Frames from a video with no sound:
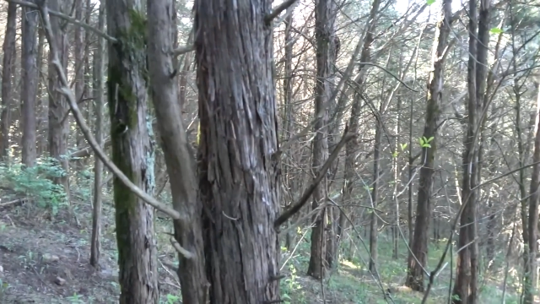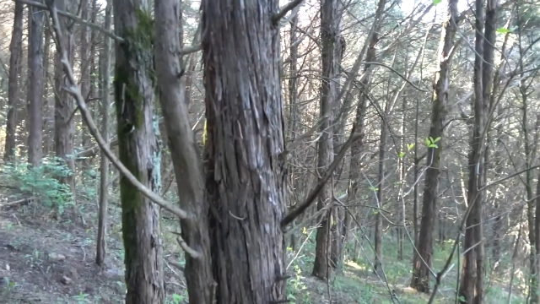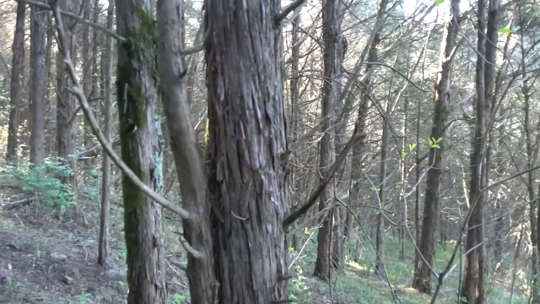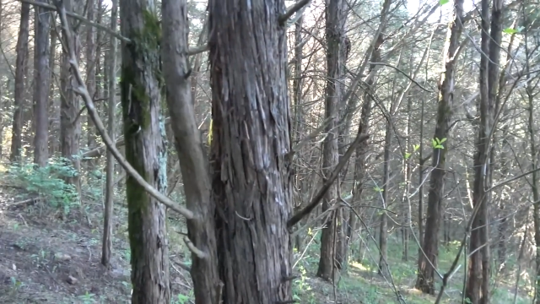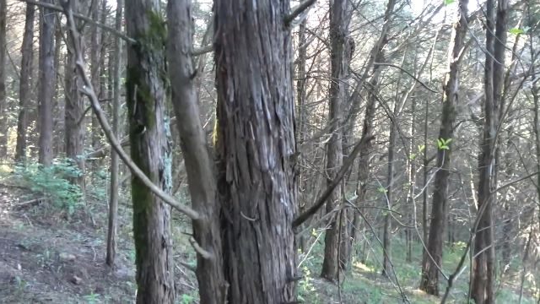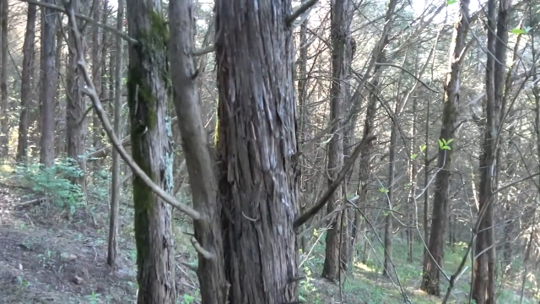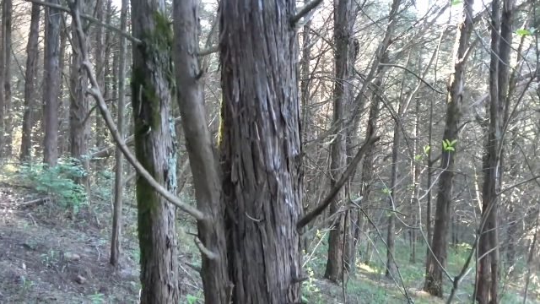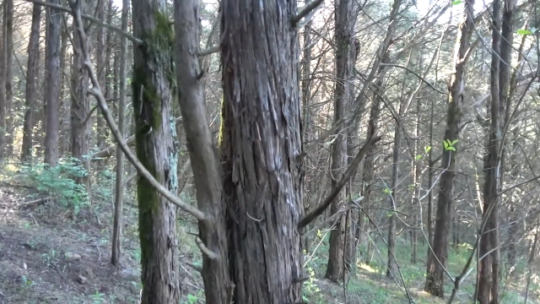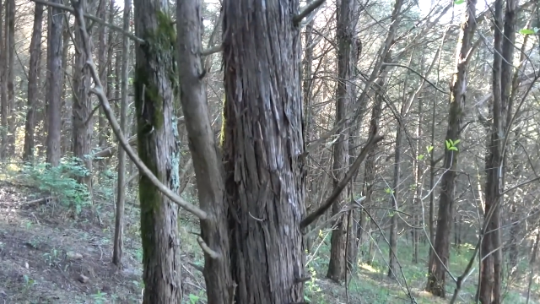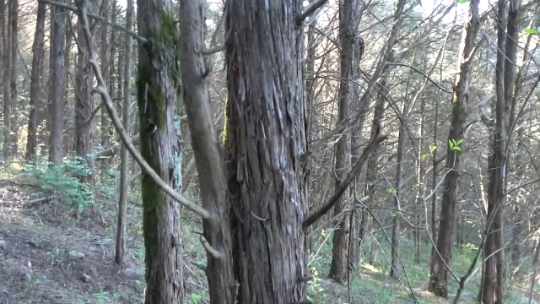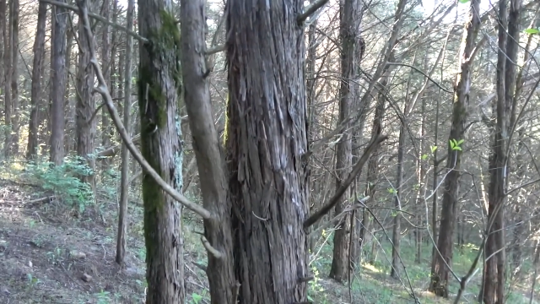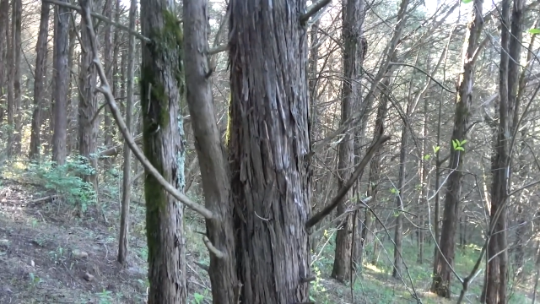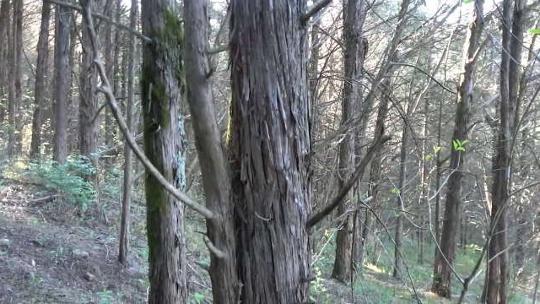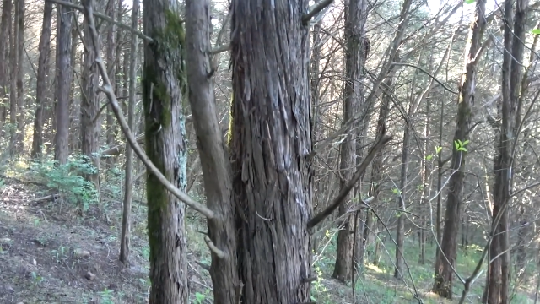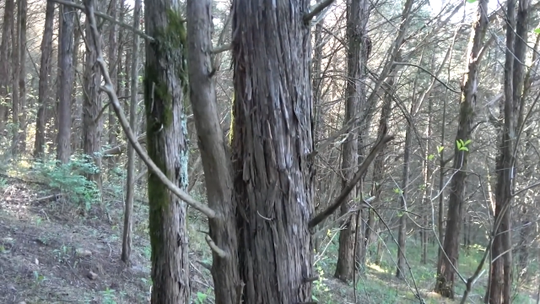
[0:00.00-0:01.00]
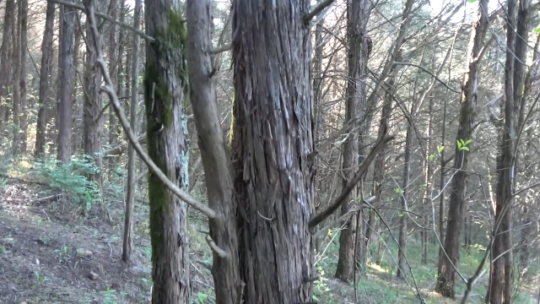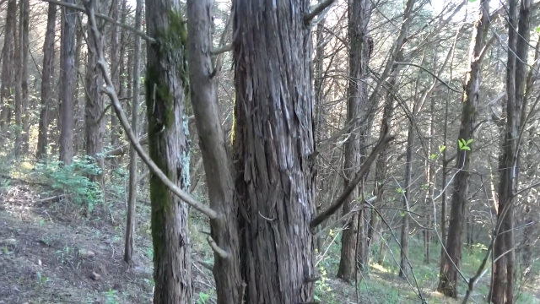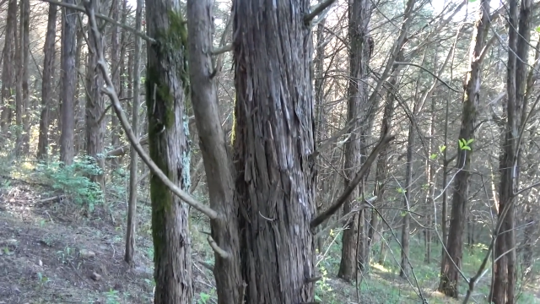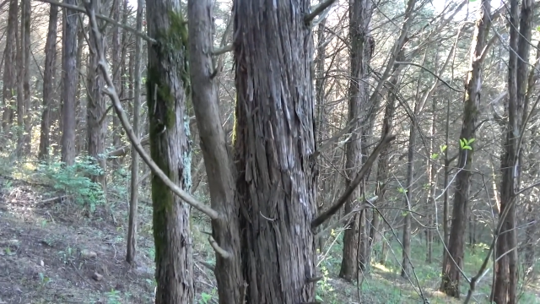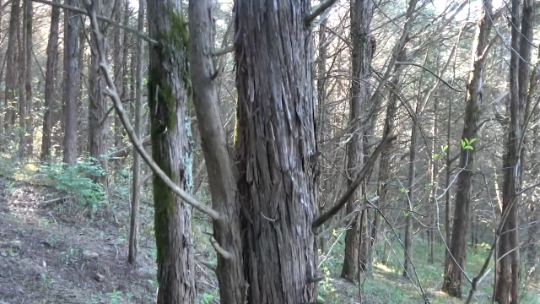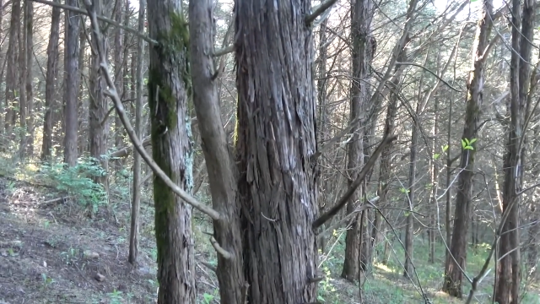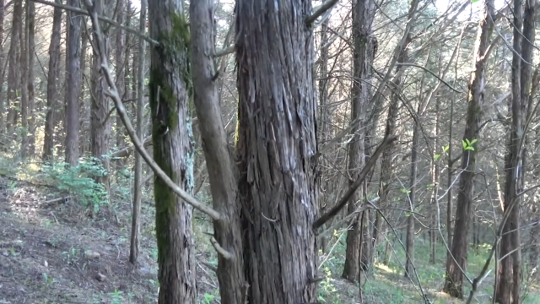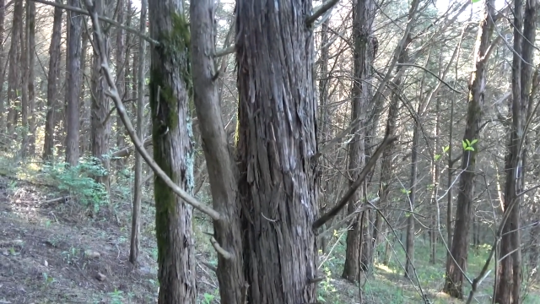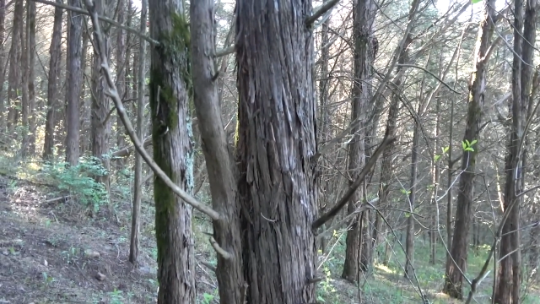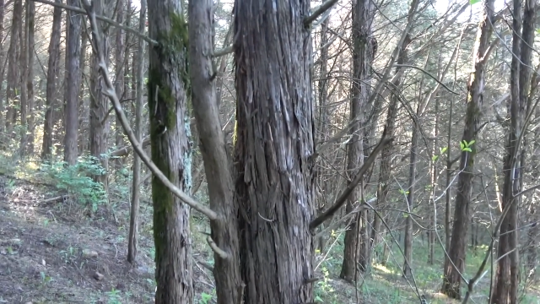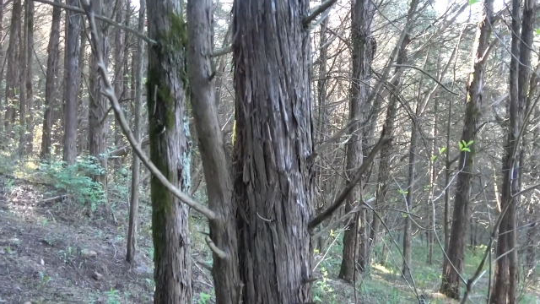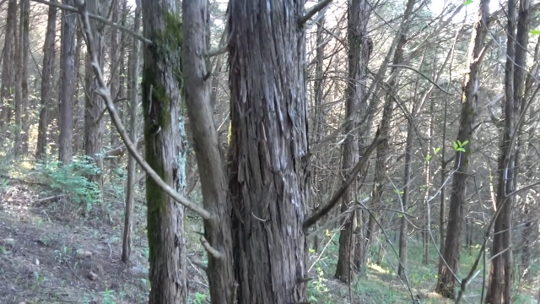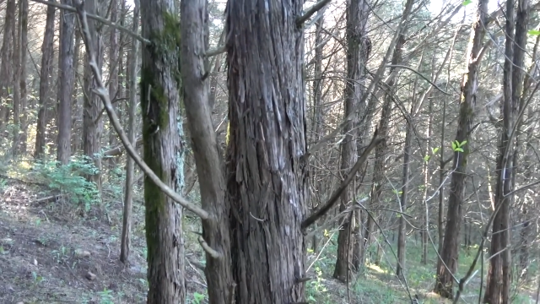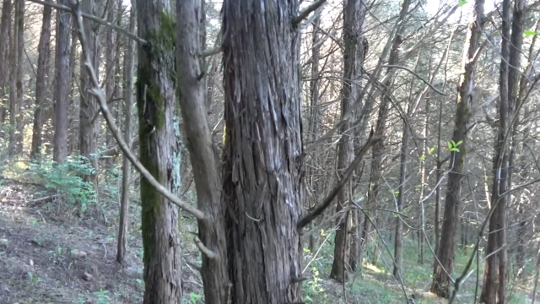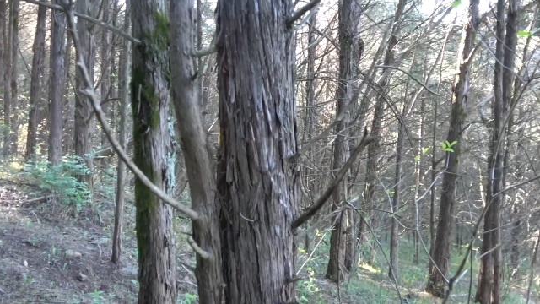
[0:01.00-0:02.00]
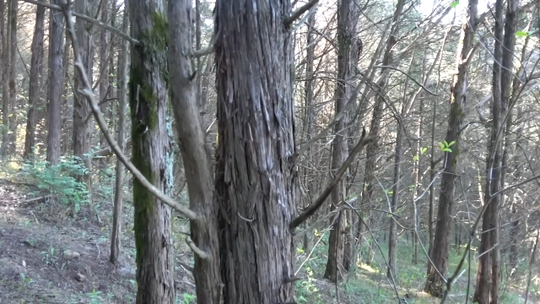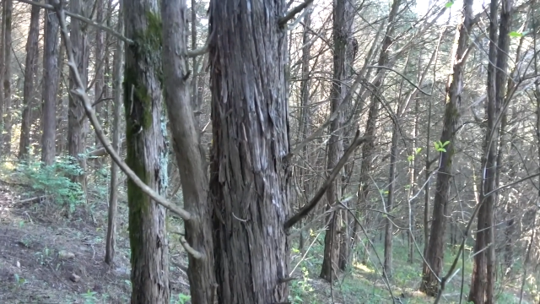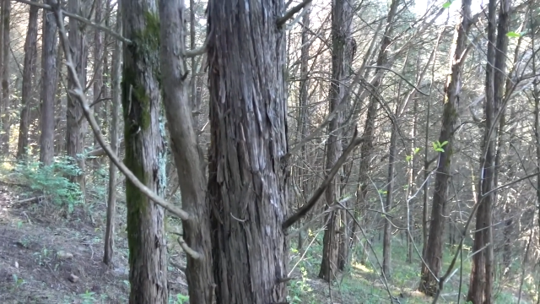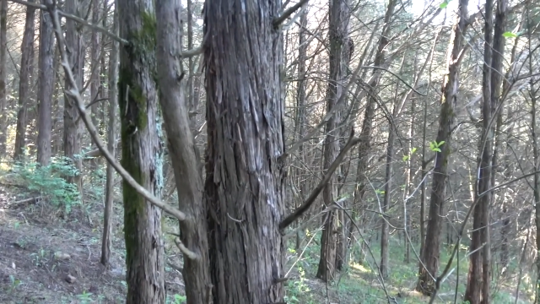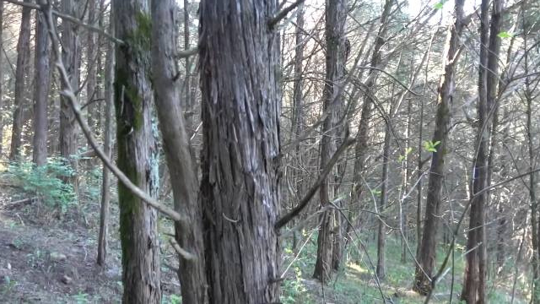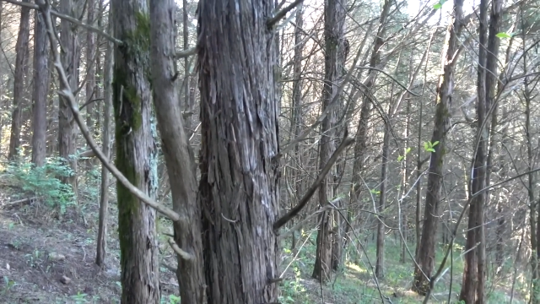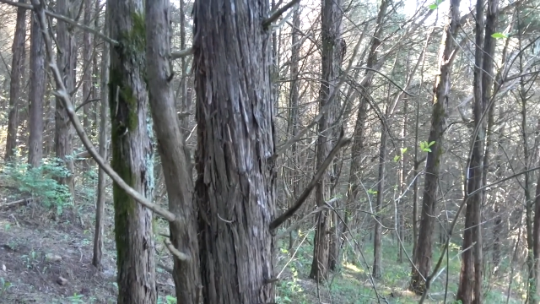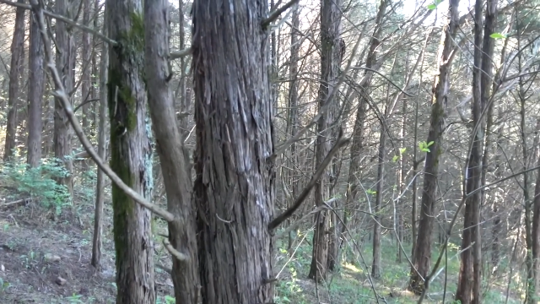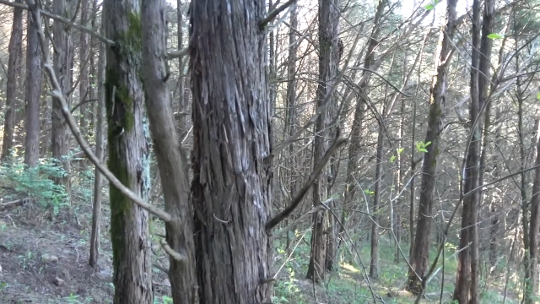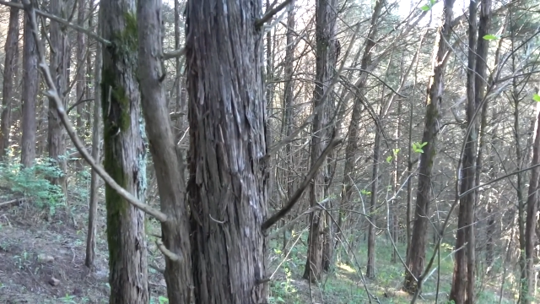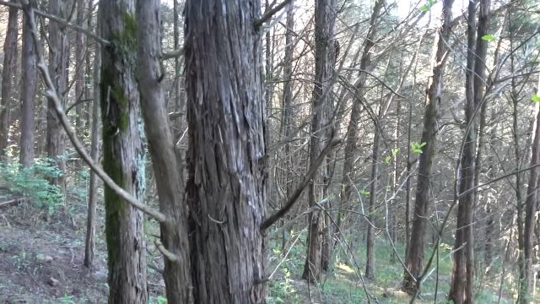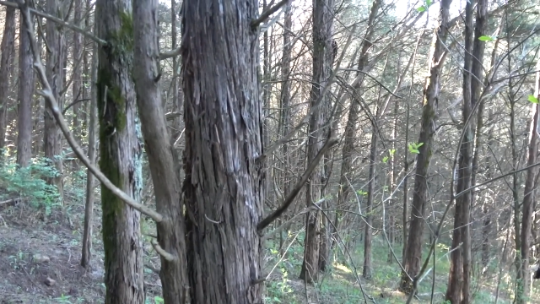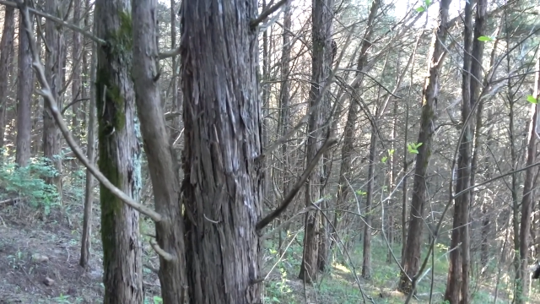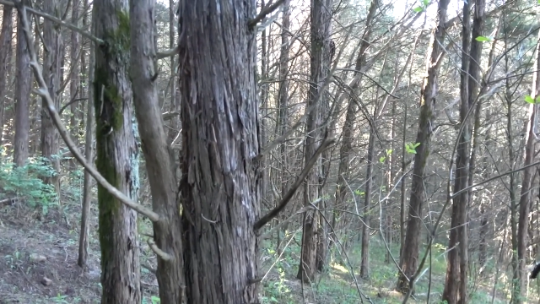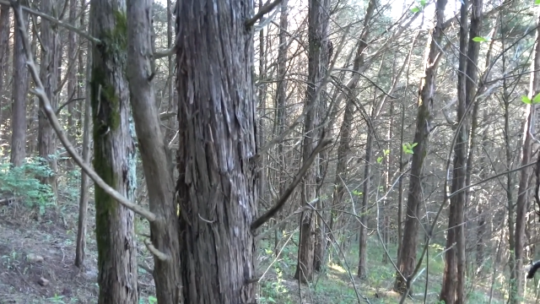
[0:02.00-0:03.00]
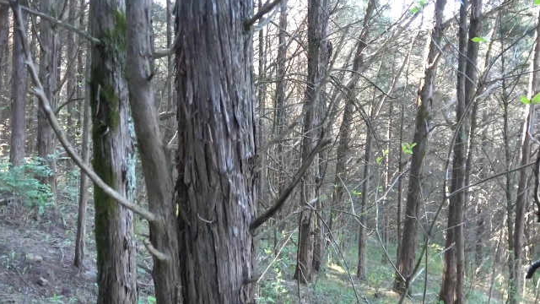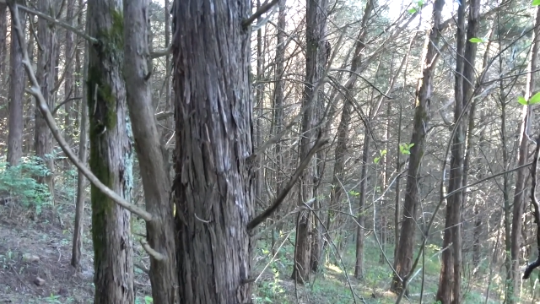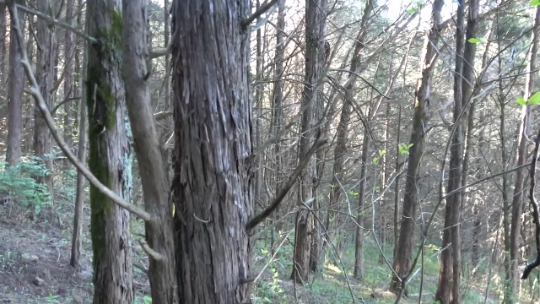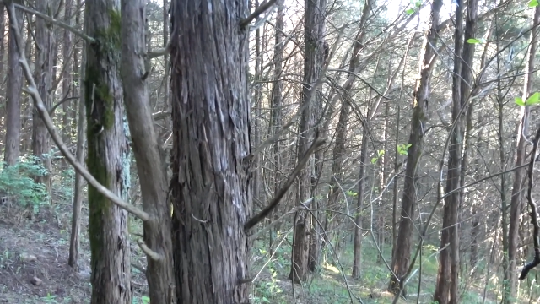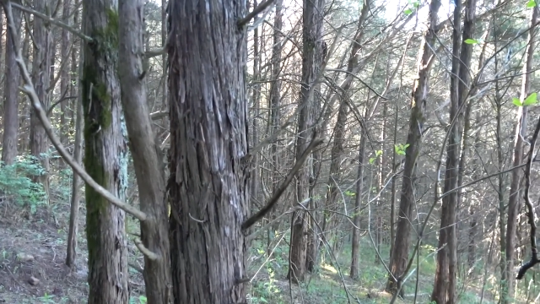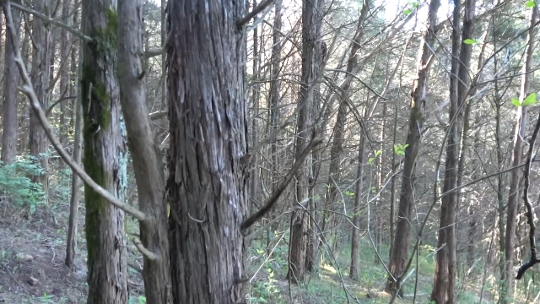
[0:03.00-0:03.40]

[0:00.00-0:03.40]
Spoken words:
(no speaker visible)